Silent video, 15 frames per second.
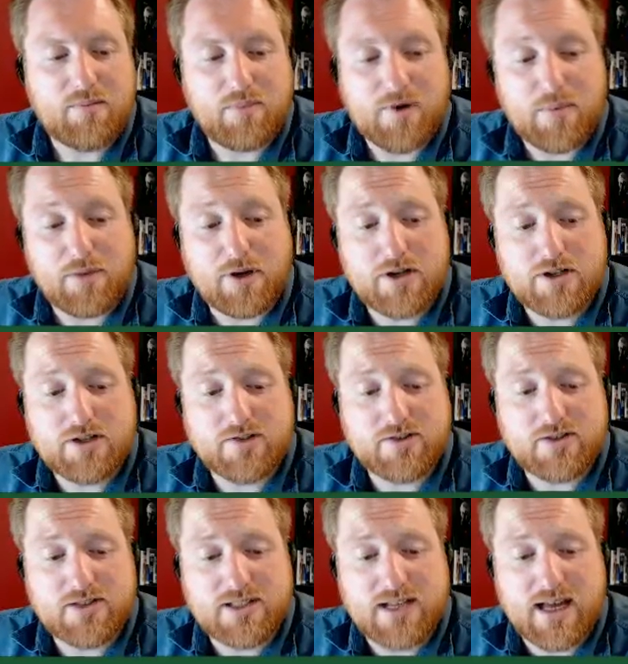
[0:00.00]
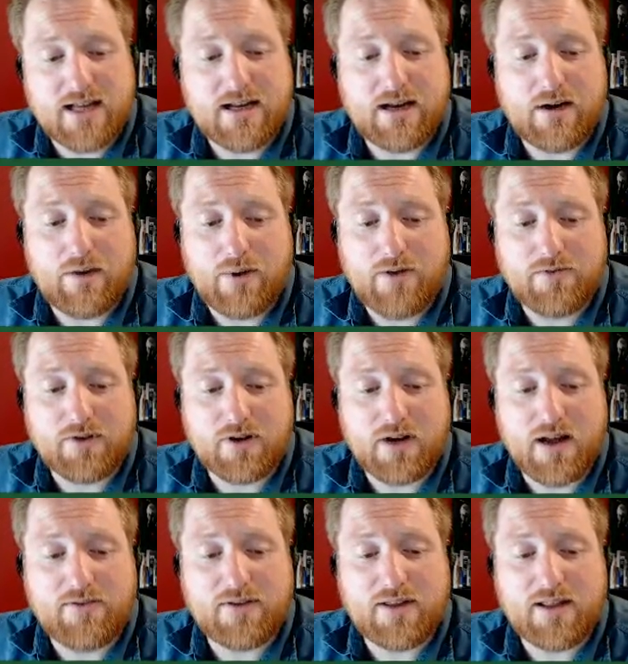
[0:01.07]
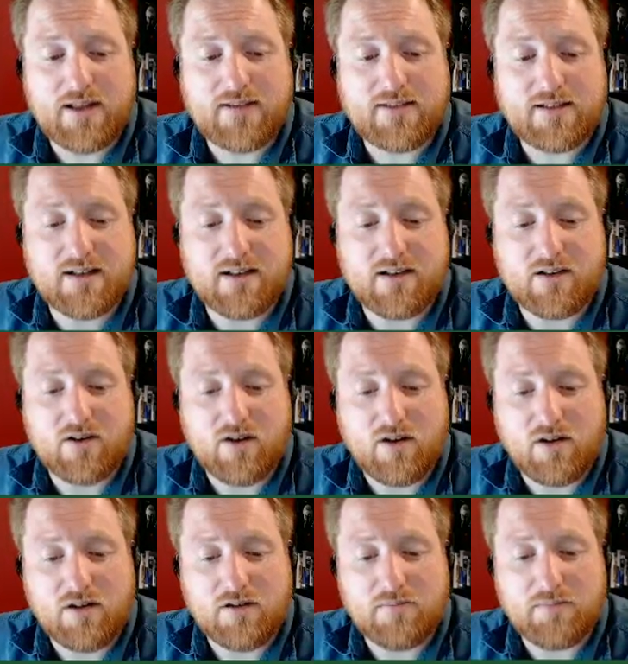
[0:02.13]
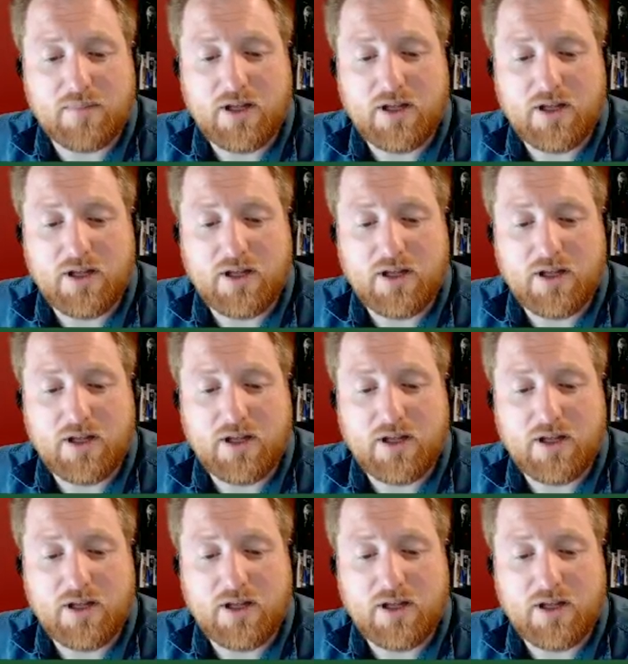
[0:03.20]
Preparations are set. However, everything is still and calm.